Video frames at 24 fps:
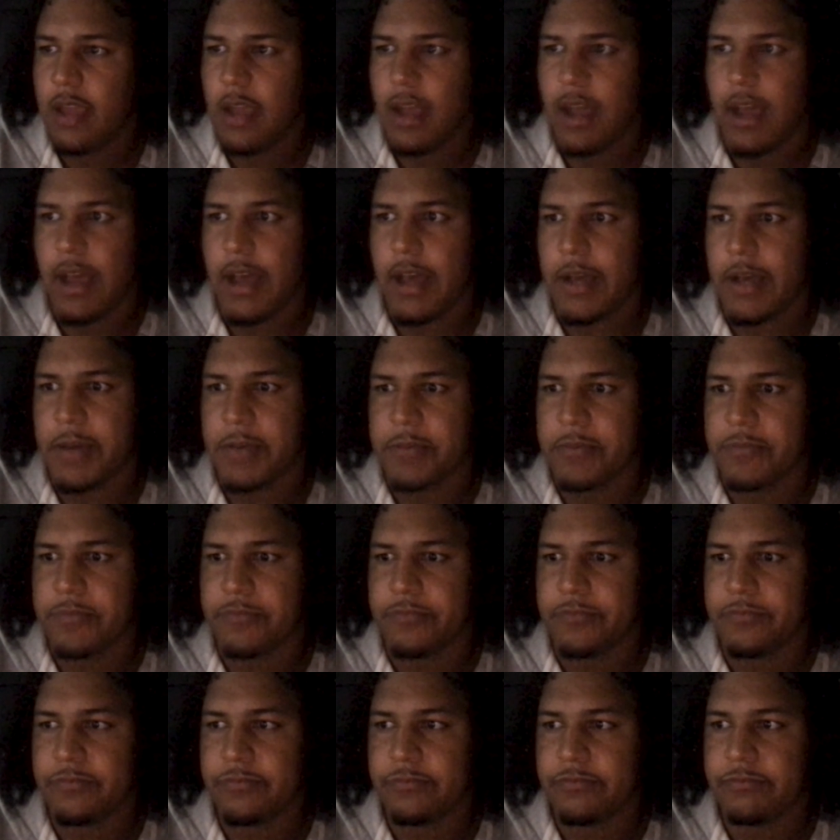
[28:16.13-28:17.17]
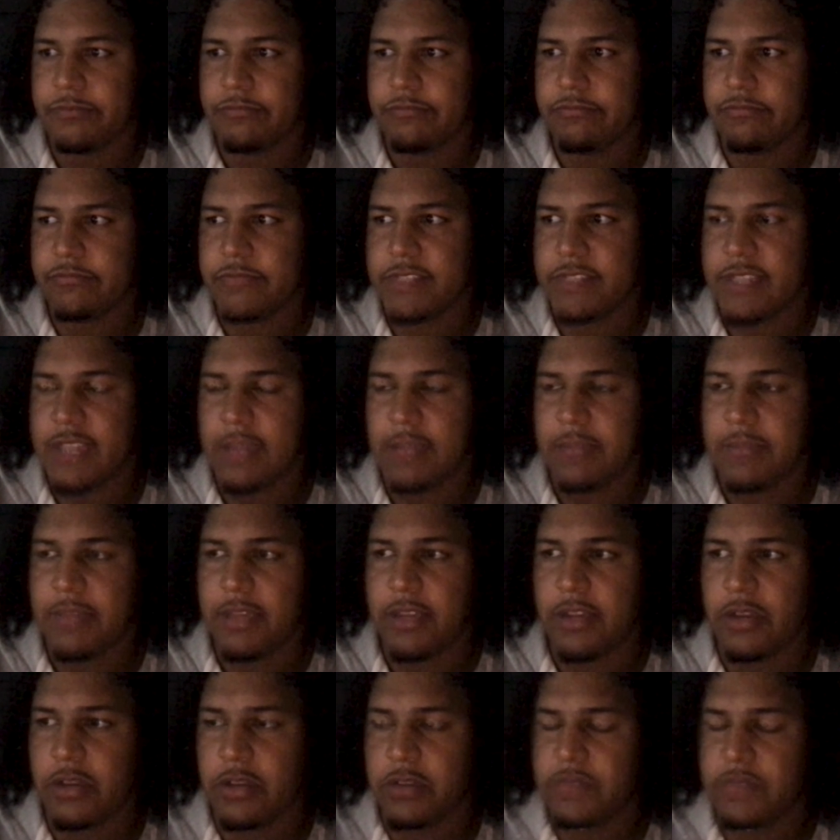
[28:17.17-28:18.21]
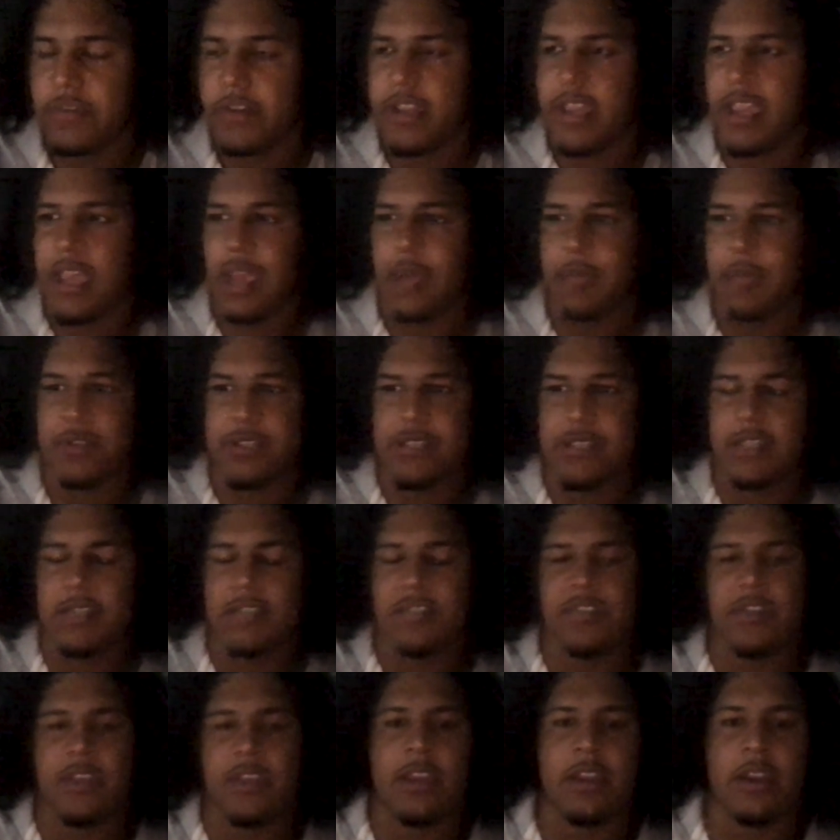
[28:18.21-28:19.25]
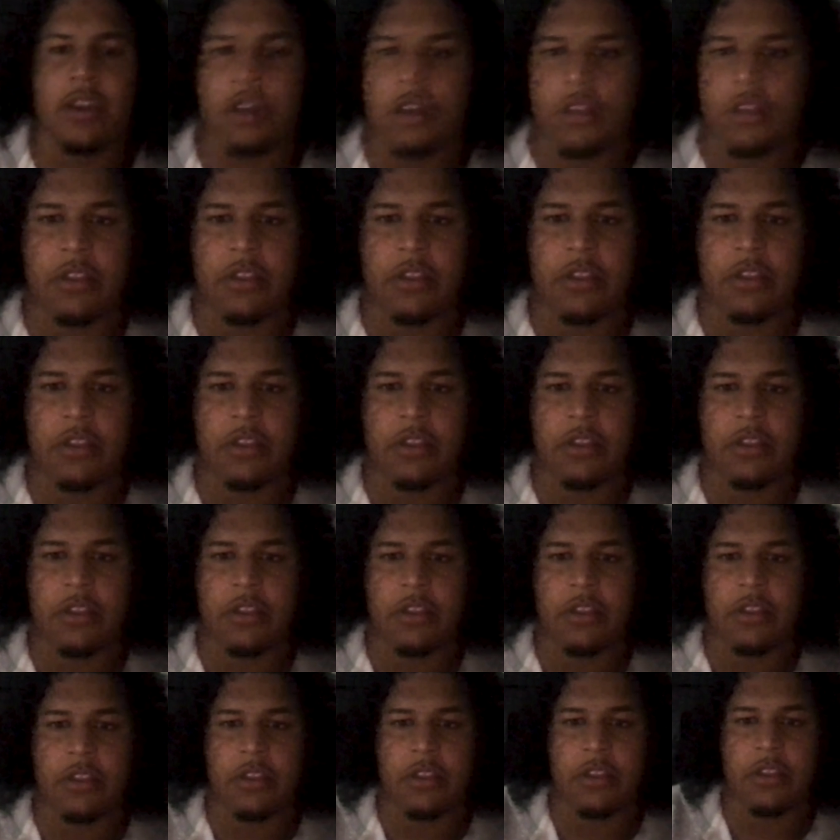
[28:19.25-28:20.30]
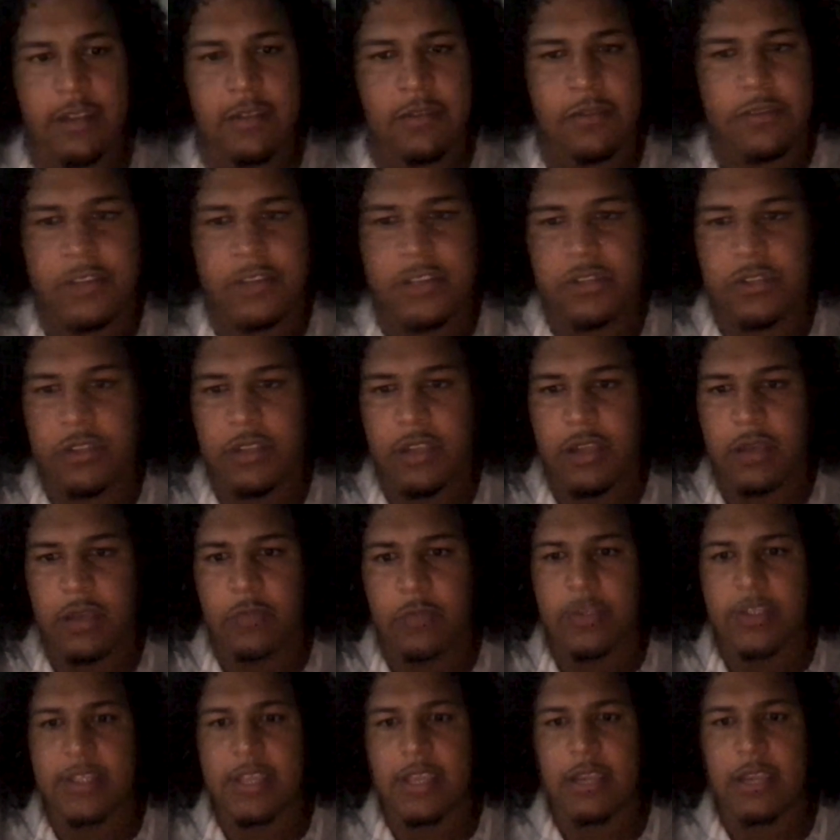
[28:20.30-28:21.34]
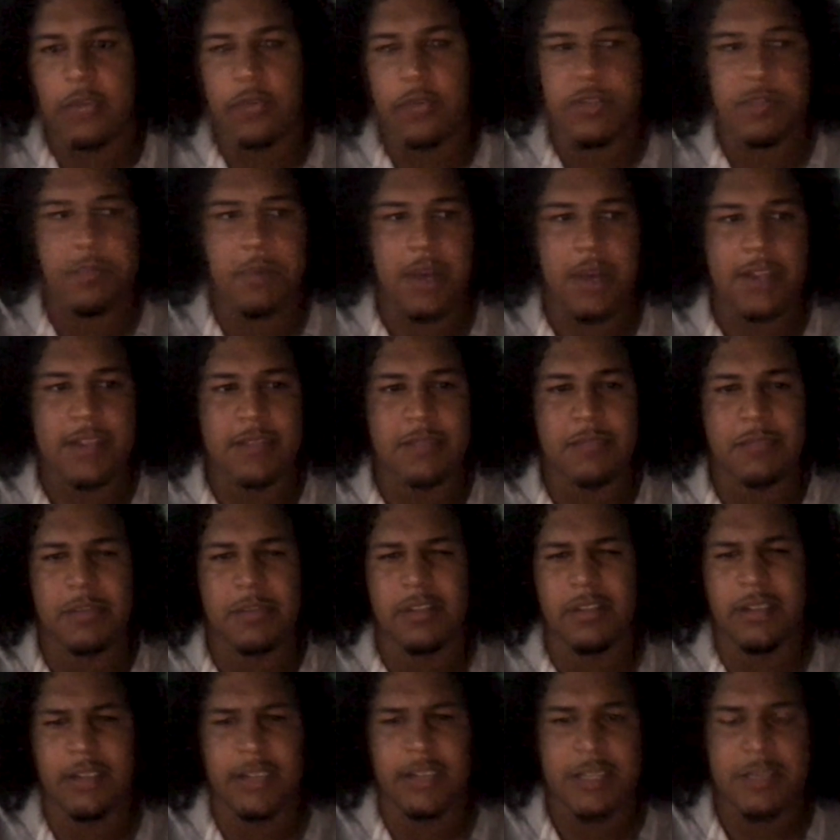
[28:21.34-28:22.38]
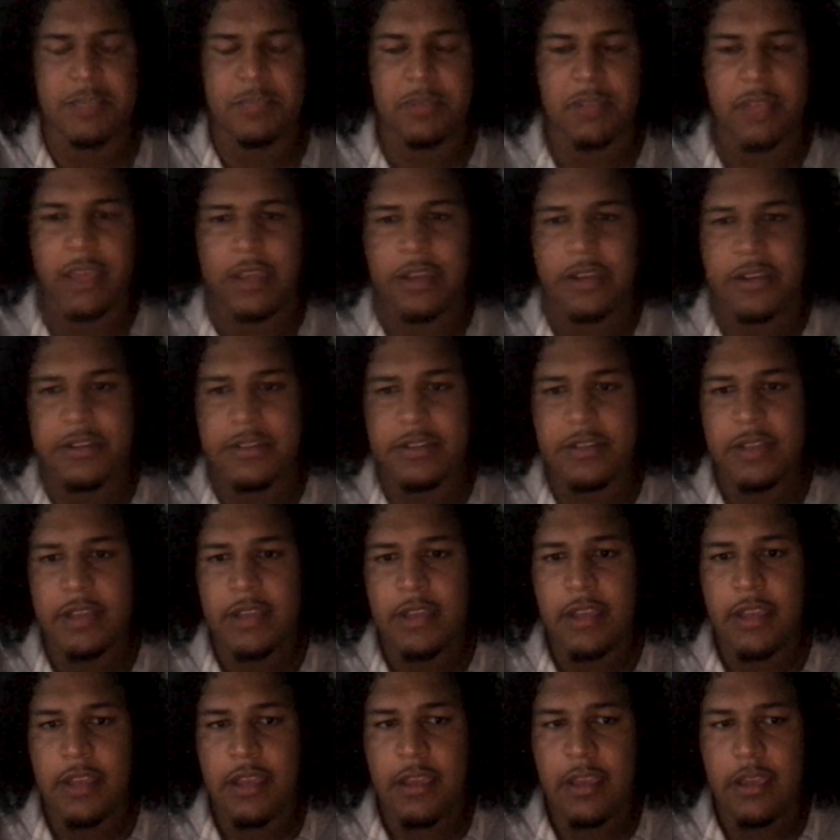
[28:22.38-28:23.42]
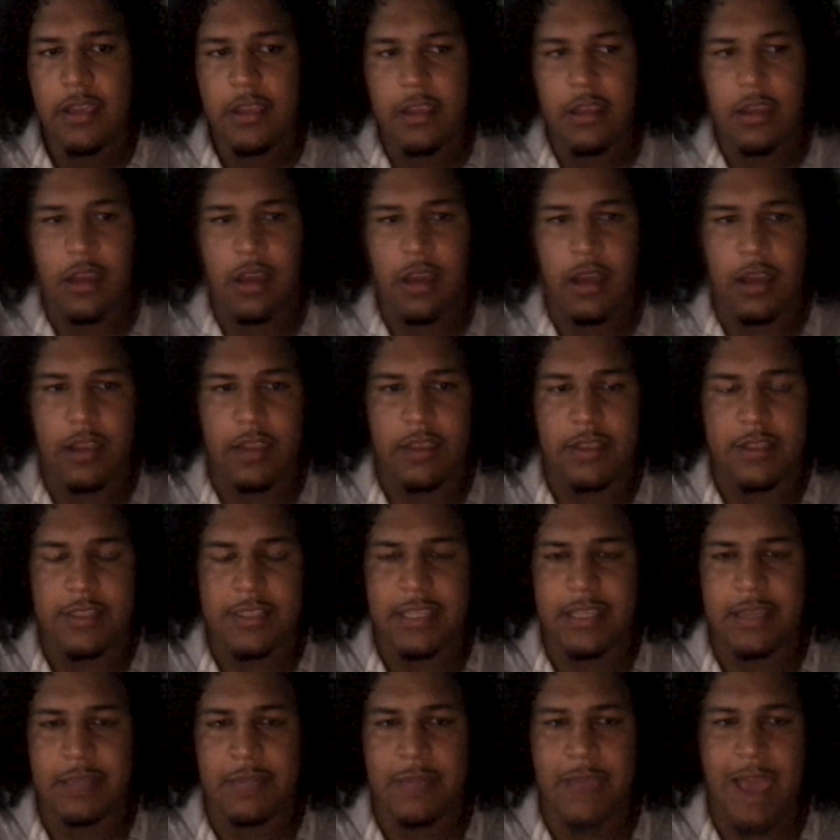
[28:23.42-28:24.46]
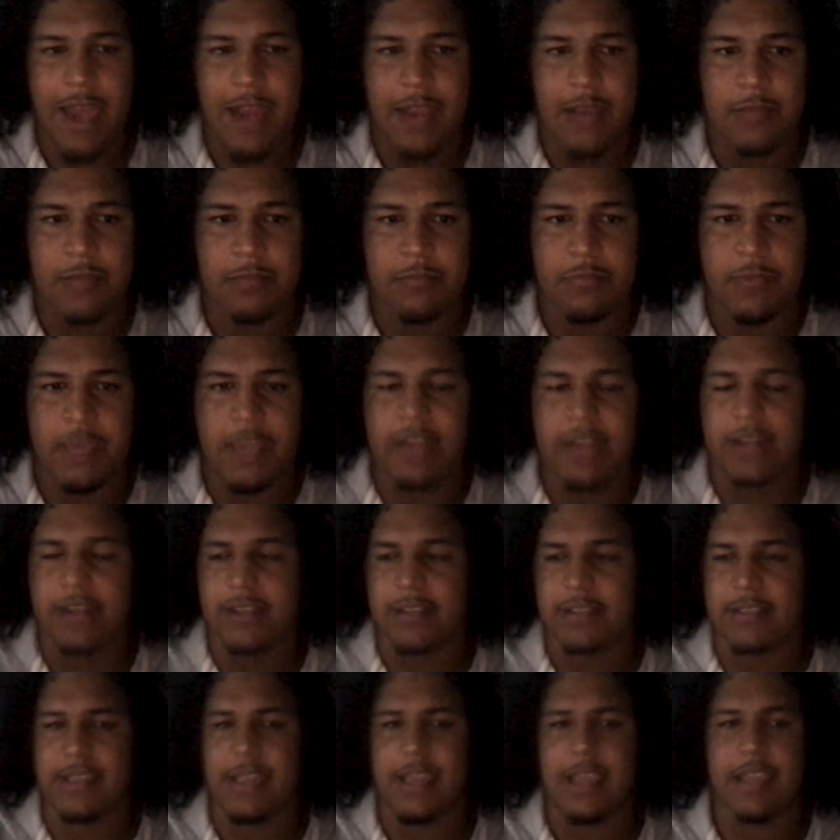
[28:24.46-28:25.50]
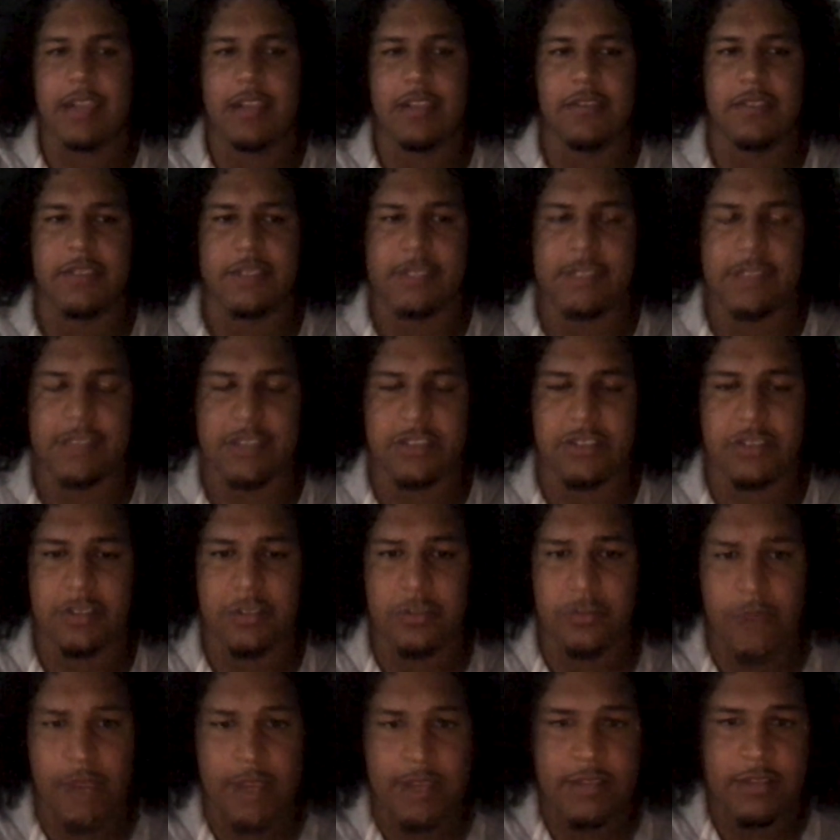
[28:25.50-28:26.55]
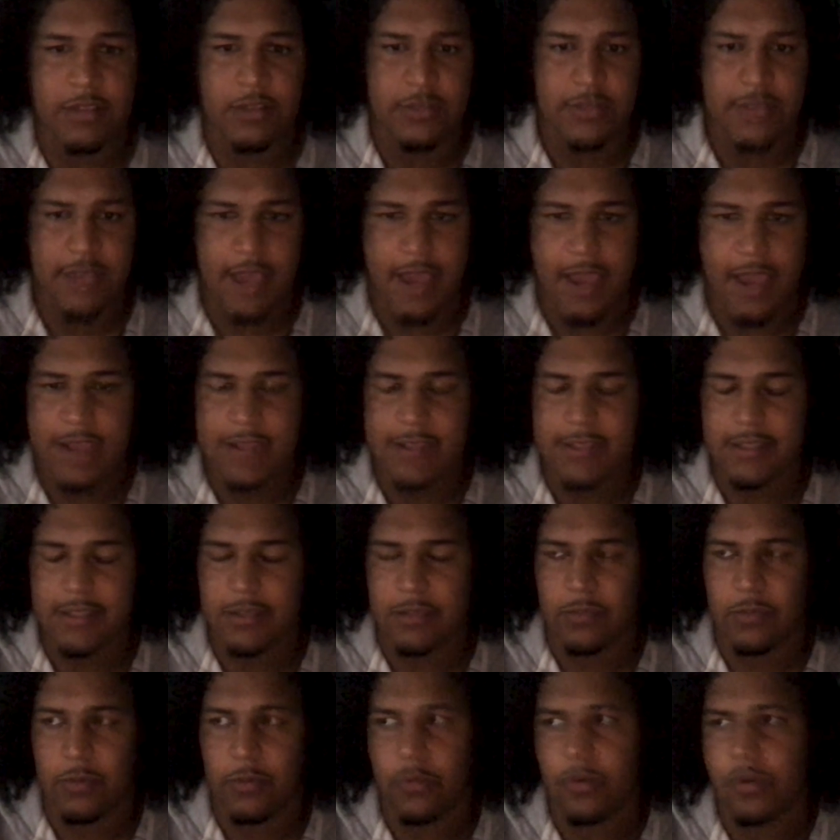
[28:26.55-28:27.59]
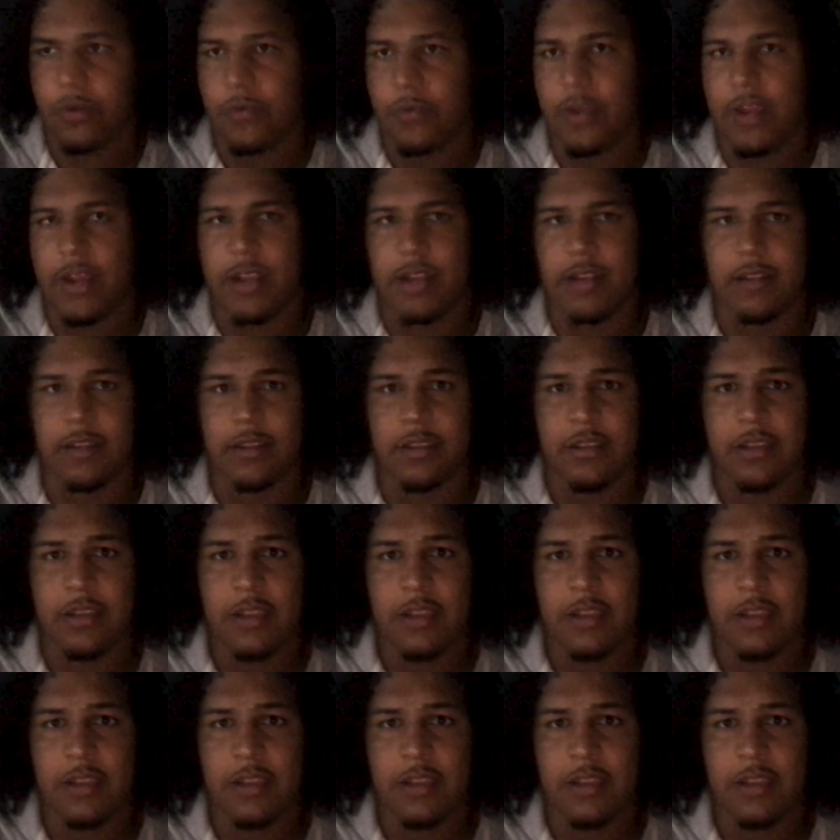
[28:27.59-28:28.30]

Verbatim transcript: Um, same thing goes for Cam and TJ and our other guys like individually we take responsibility as players uh, the team had made an executive decision to rest those guys and we weren't ready to